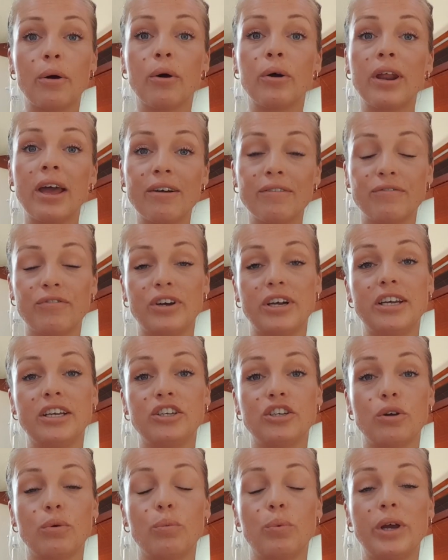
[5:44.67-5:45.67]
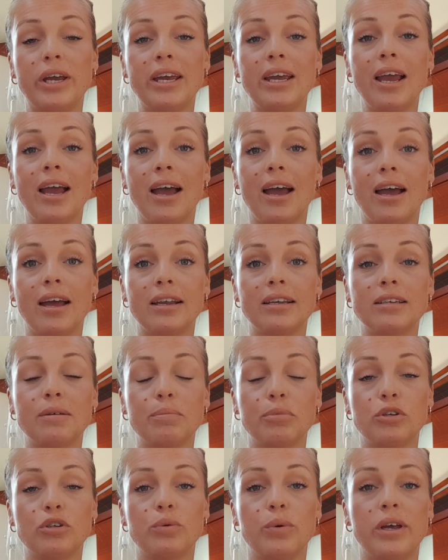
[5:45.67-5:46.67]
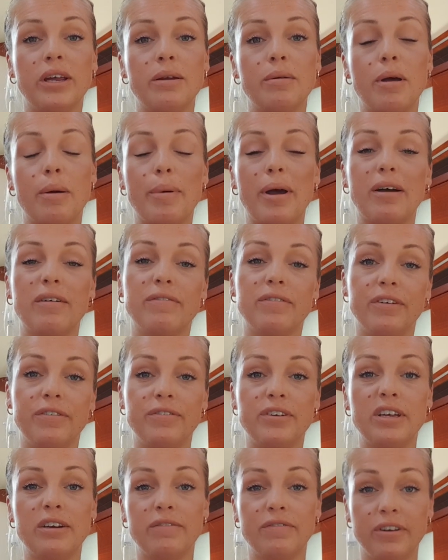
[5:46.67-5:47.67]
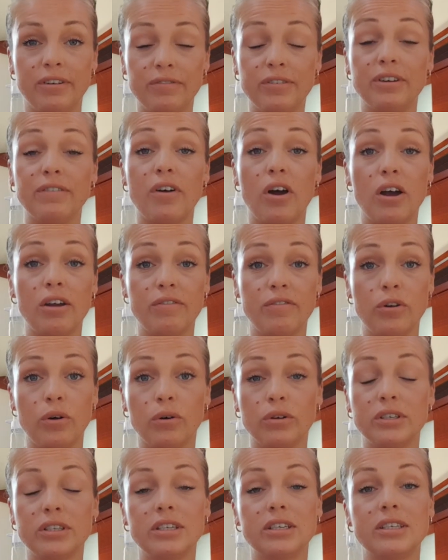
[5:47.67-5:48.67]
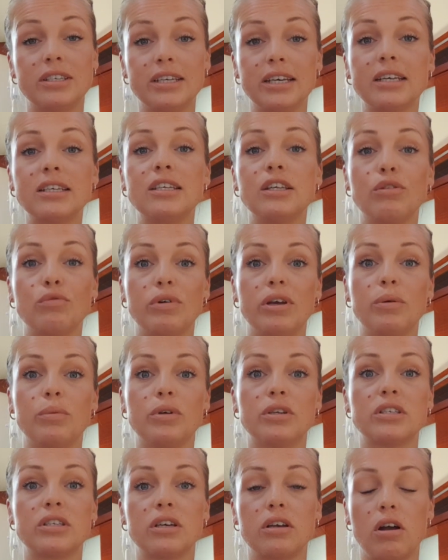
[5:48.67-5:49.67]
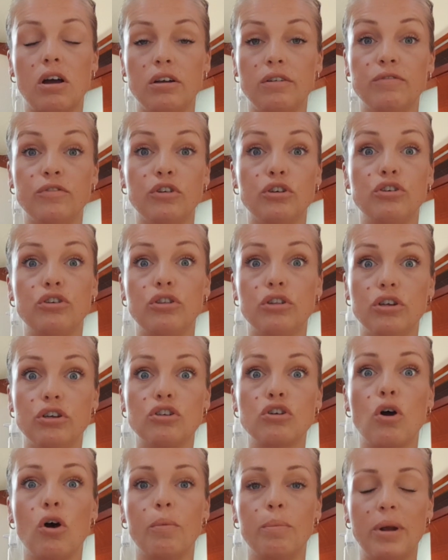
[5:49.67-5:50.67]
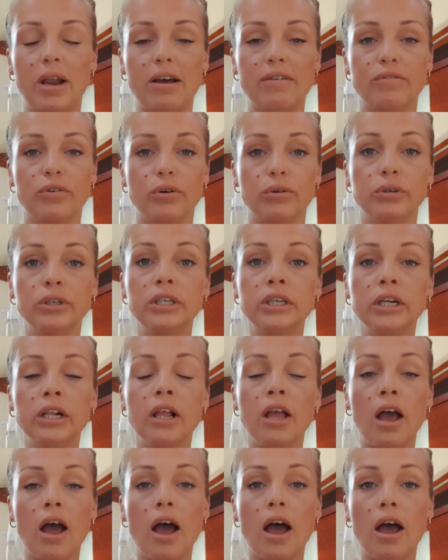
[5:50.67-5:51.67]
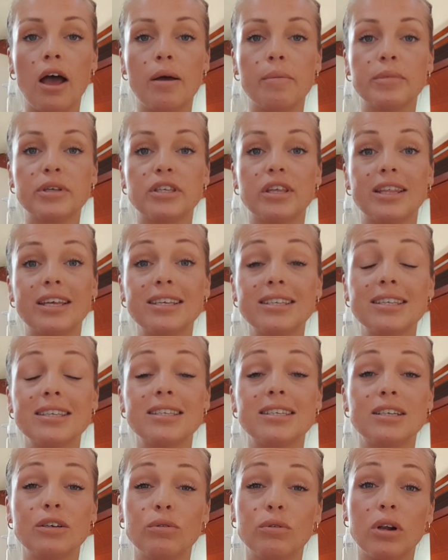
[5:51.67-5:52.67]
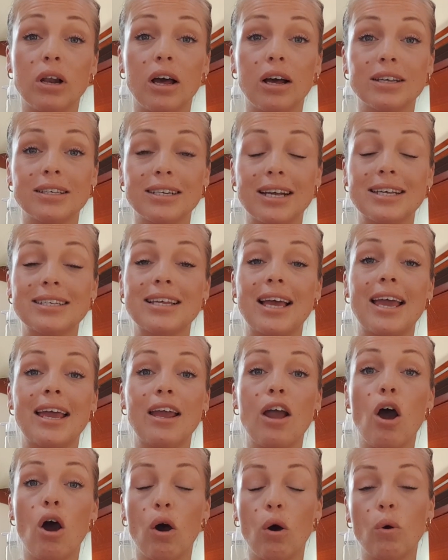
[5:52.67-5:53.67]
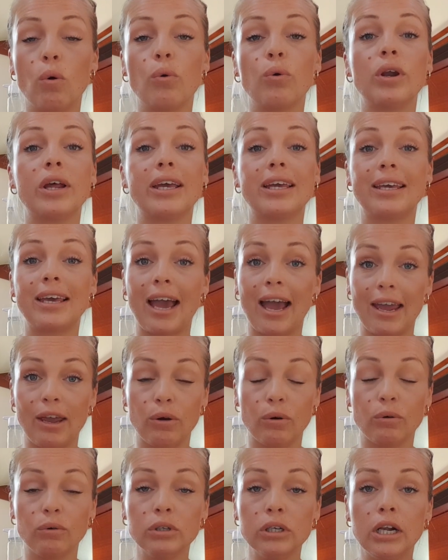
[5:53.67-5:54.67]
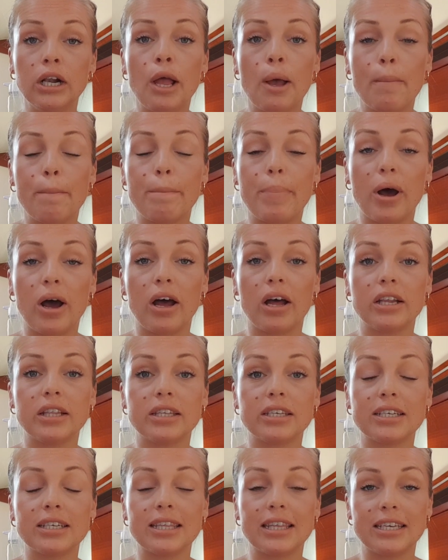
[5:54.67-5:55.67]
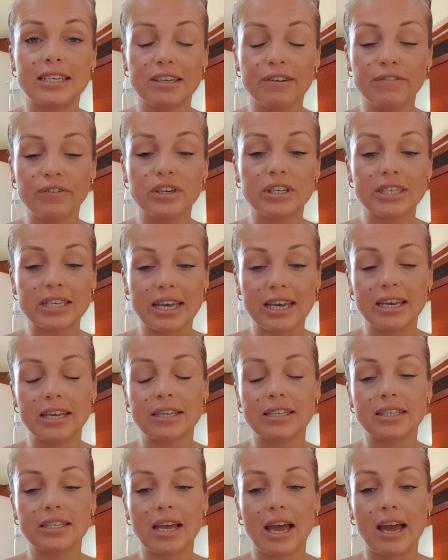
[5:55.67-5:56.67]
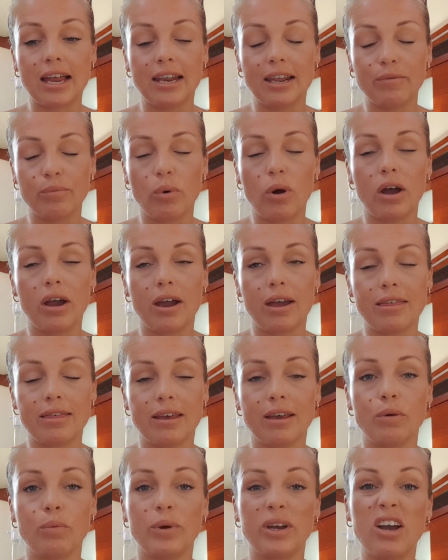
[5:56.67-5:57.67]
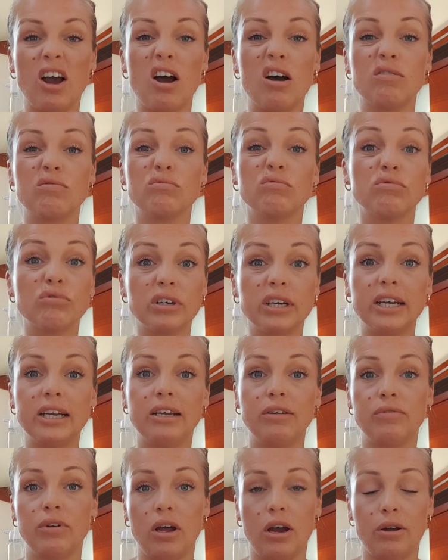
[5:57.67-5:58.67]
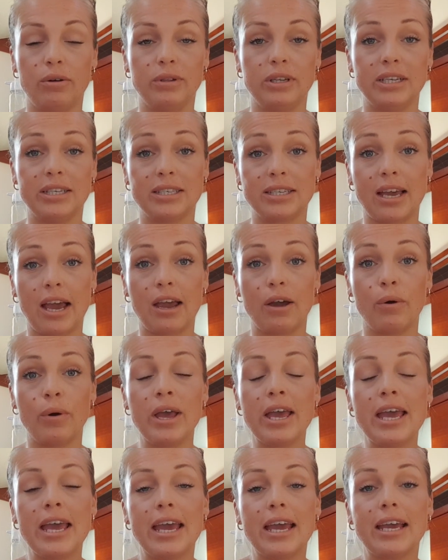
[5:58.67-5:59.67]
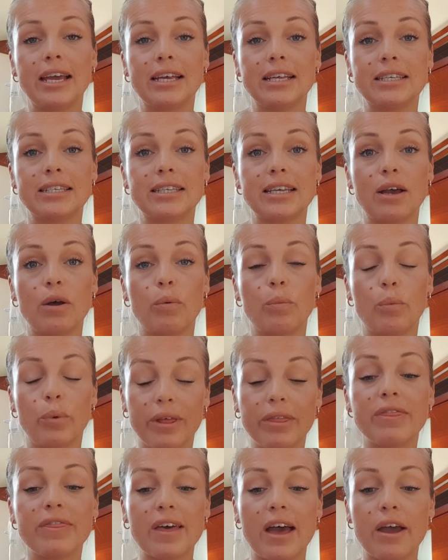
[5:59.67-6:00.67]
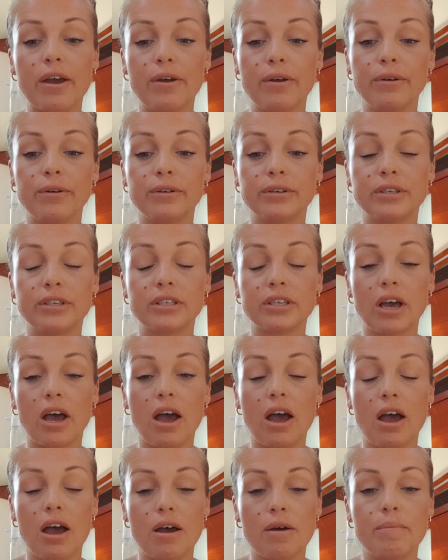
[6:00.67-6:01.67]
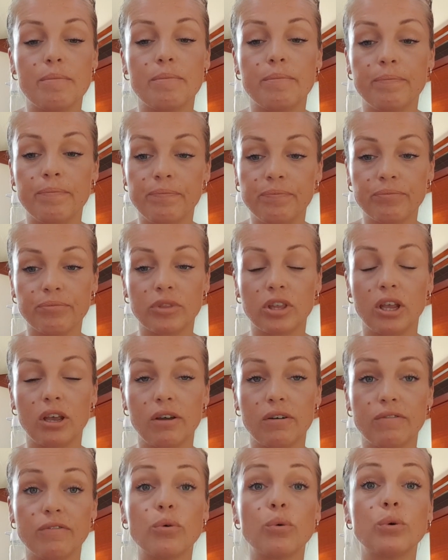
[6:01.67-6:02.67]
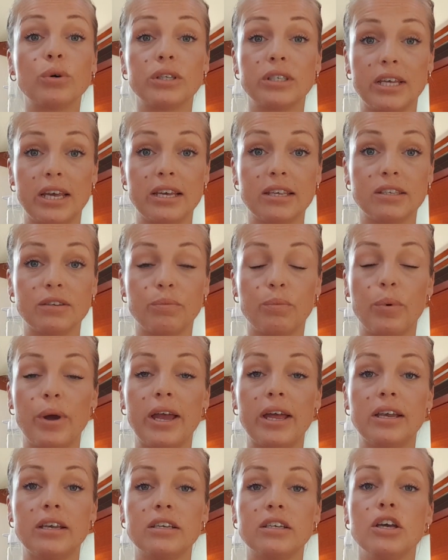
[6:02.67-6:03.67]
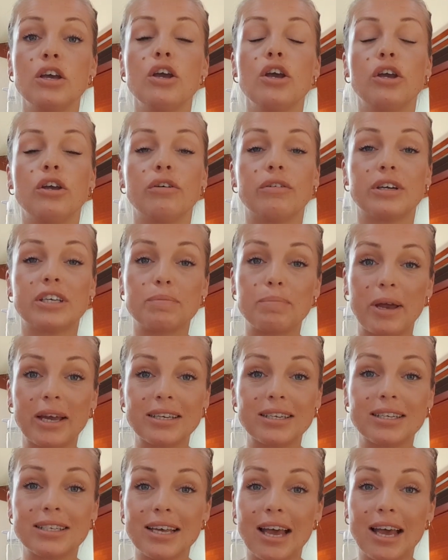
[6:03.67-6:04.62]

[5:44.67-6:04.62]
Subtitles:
on average, we had between about 50 and 55 knots. The 63 was kind of the top level. So this is still classed as a whole gale, but the difference is, and why I think we can't really rely on this scale, is with those forces of wind, you're expected